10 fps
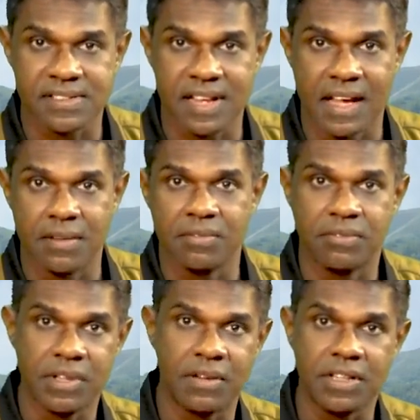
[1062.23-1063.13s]
and
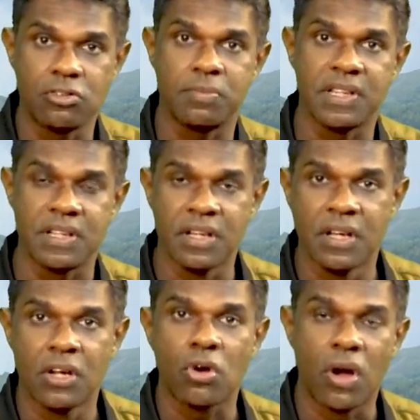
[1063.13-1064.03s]
we need to be
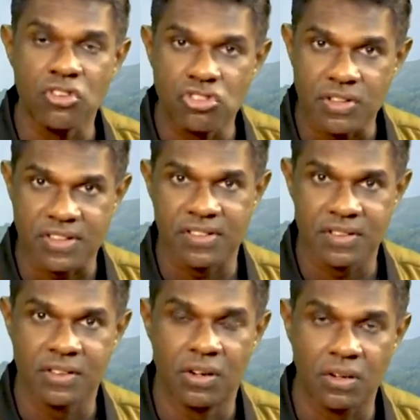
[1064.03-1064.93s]
conscious
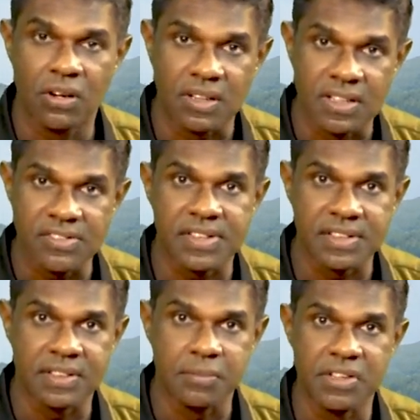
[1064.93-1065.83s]
or
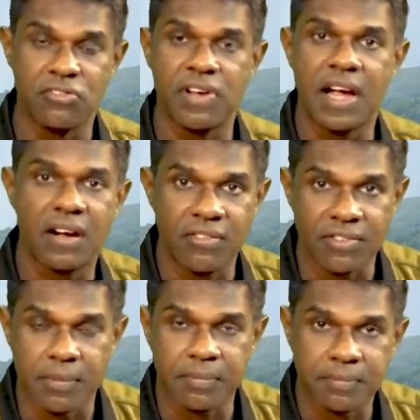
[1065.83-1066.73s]
cognizant, beware
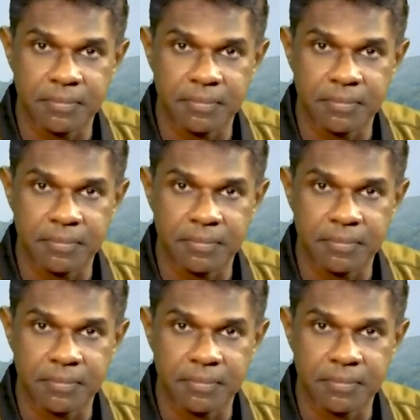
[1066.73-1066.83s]
of him.